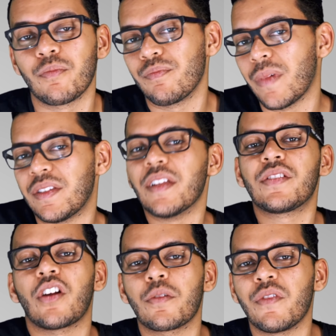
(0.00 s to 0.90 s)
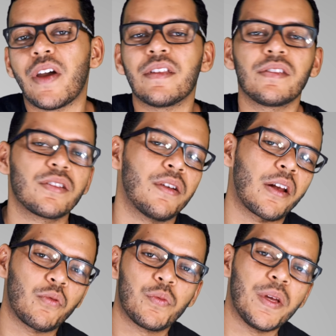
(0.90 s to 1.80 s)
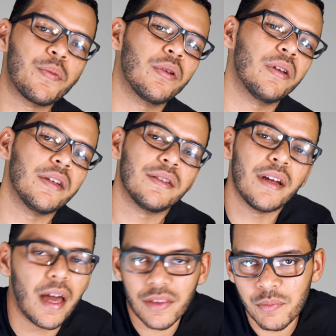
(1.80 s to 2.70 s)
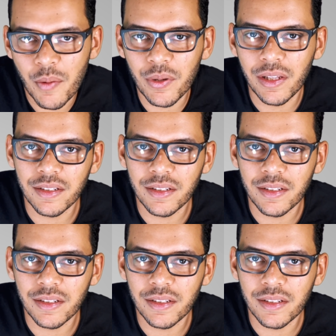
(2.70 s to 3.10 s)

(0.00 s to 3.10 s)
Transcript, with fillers: So attend startup events, connect with people, and add them up on